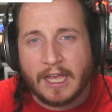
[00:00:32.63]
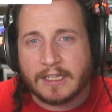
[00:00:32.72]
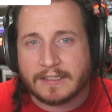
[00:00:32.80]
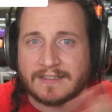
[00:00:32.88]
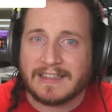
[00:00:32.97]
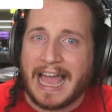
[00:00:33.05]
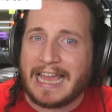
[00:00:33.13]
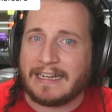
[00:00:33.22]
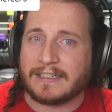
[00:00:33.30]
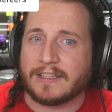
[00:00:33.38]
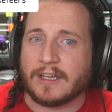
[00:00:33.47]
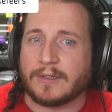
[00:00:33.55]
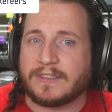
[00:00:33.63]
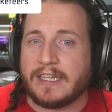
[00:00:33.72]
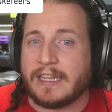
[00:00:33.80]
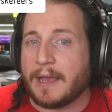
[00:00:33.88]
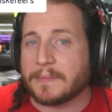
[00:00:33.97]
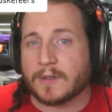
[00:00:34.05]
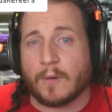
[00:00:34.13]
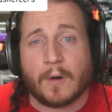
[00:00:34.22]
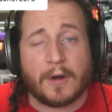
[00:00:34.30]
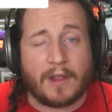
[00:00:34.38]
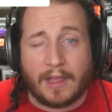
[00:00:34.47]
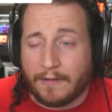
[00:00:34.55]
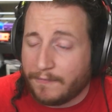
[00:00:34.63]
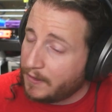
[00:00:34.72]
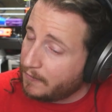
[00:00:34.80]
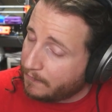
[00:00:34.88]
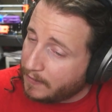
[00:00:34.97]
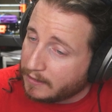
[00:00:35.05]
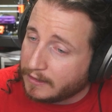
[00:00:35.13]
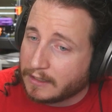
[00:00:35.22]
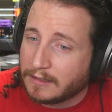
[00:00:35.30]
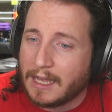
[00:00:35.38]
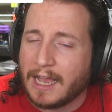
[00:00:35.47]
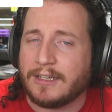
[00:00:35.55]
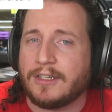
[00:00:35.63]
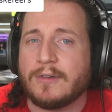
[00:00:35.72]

slide into those DMs, or if you feel inclined,